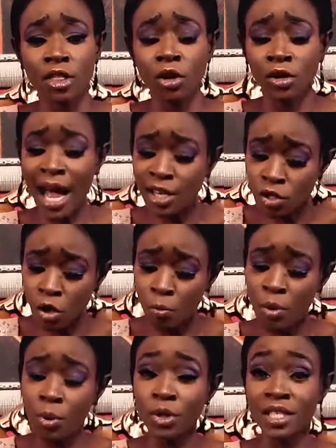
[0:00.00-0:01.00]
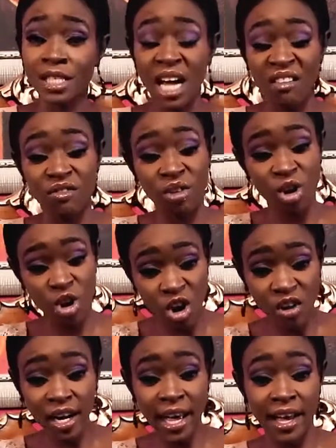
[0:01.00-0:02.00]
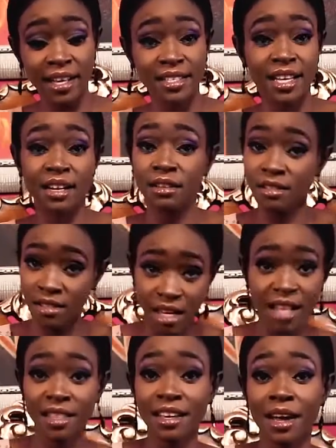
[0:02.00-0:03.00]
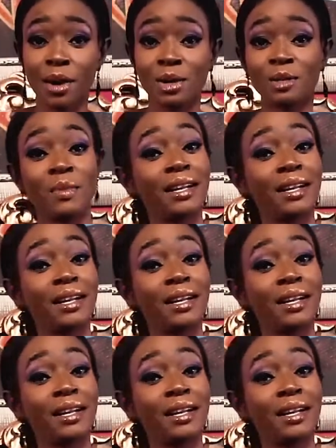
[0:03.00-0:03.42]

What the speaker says: I thought us tall people would just have long legs and nothing else.